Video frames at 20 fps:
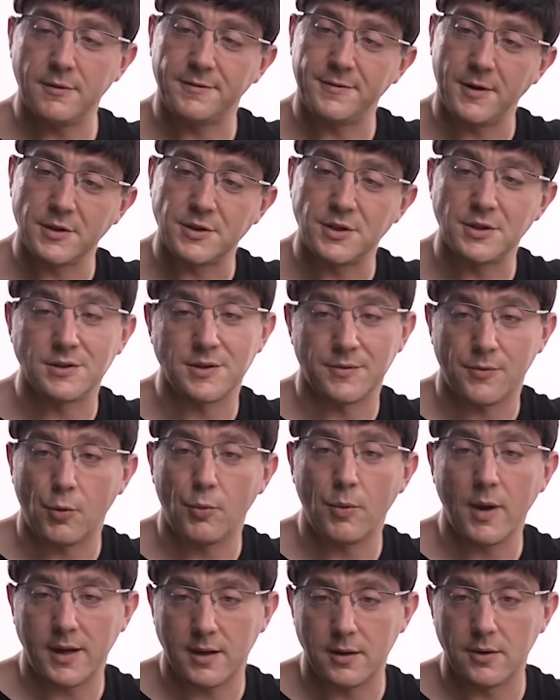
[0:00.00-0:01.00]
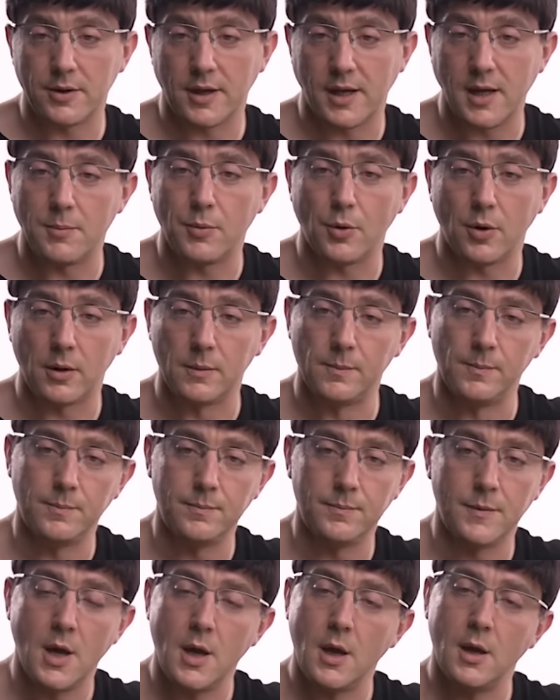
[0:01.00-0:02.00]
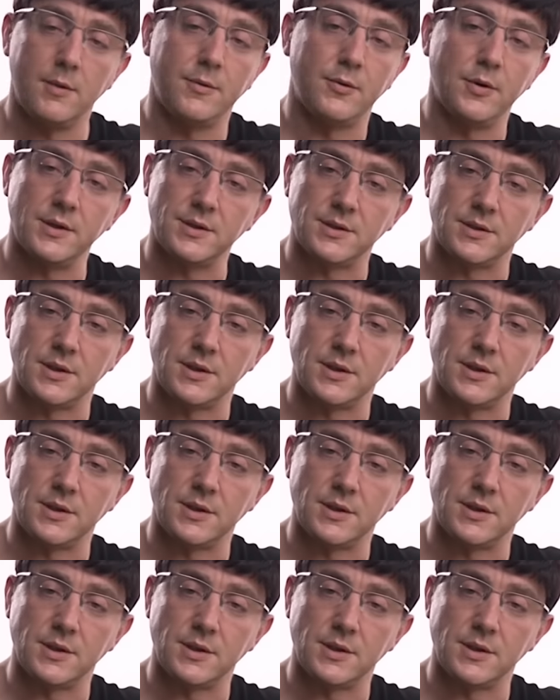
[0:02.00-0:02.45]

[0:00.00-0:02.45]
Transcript: all the functions of a regular keyboard. For